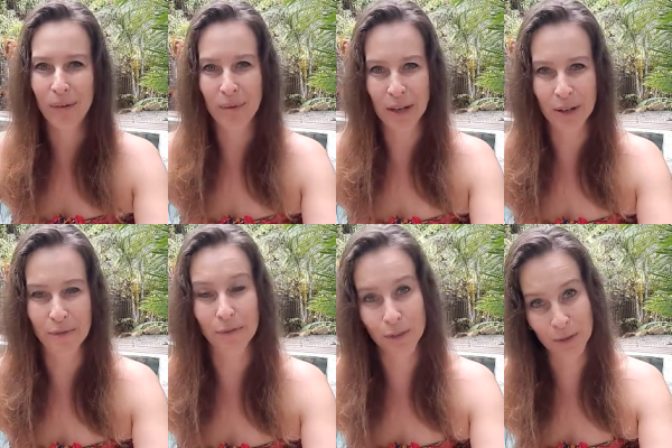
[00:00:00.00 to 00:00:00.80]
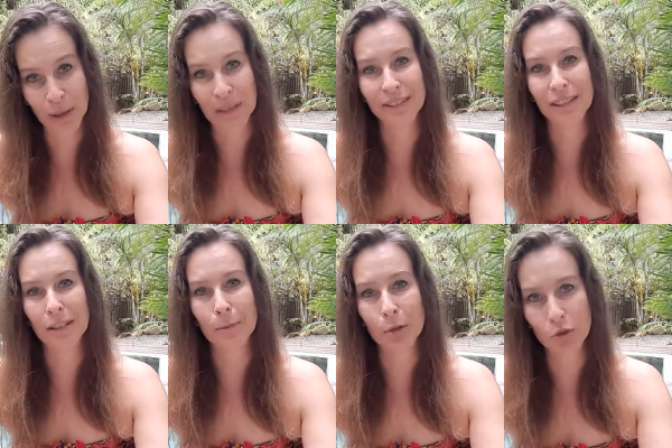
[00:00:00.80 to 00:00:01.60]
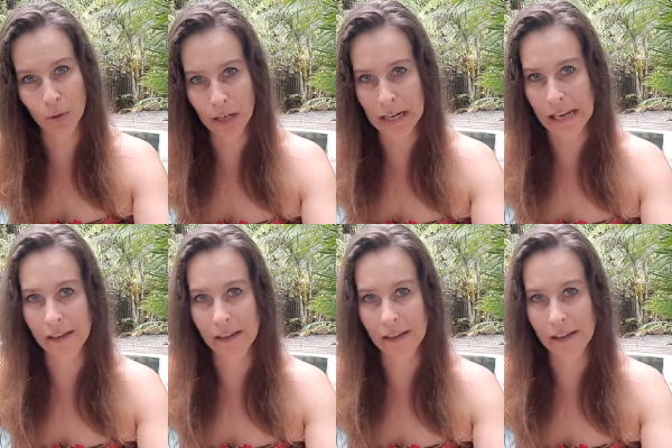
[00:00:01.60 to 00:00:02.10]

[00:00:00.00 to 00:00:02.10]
when you've learned the majority,